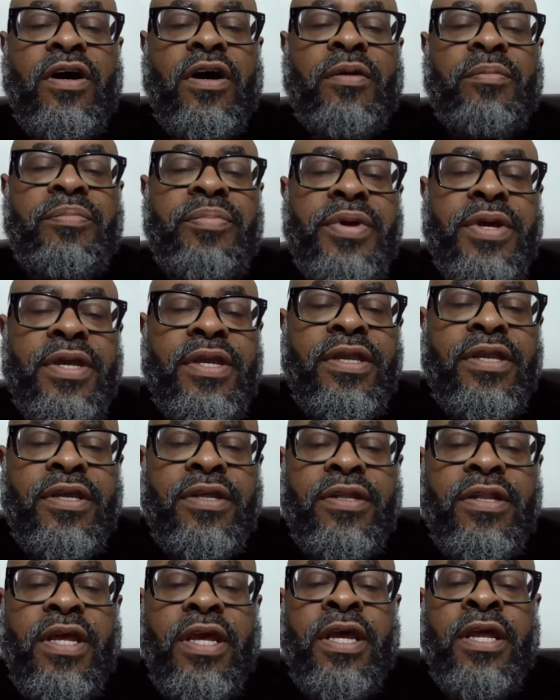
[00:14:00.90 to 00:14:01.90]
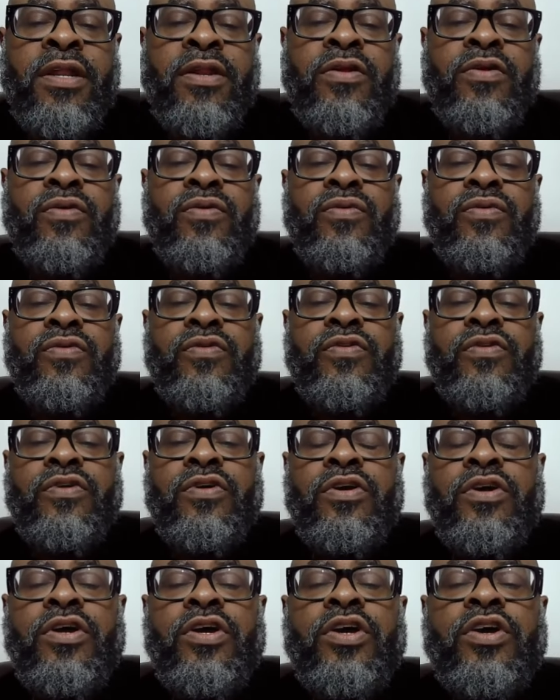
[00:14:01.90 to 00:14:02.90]
opinion, and news.
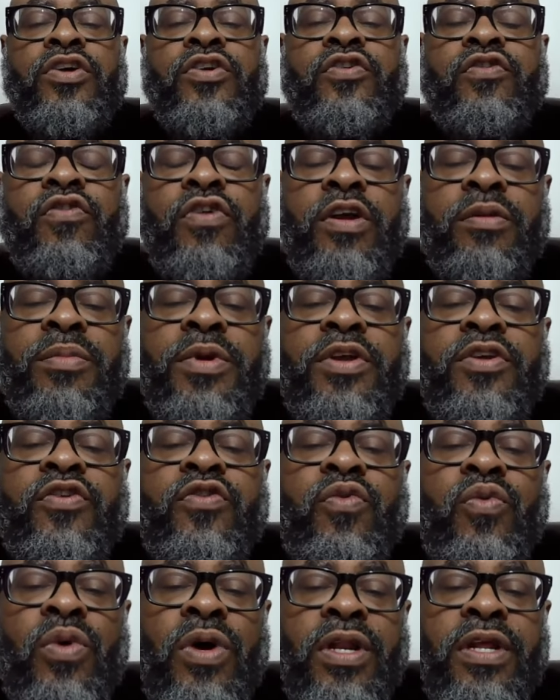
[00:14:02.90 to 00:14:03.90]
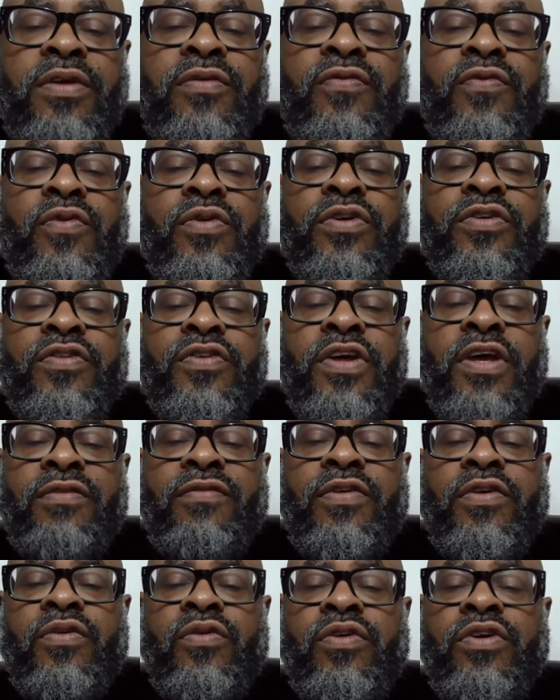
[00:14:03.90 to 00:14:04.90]
Streaming
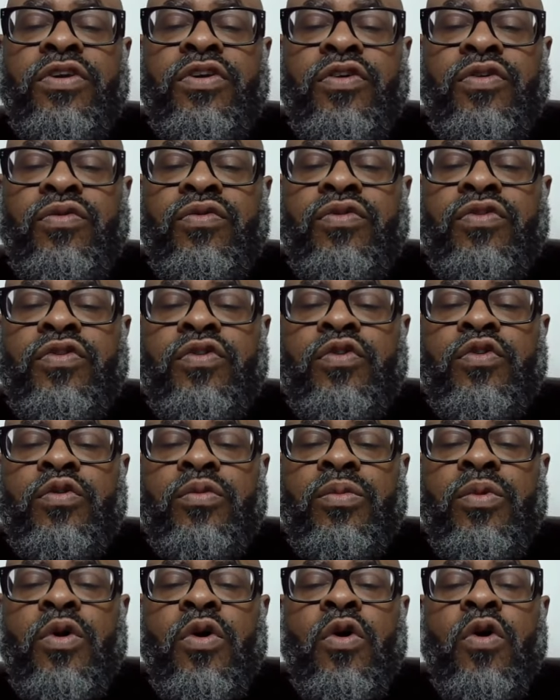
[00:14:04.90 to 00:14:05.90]
24/7 on YouTube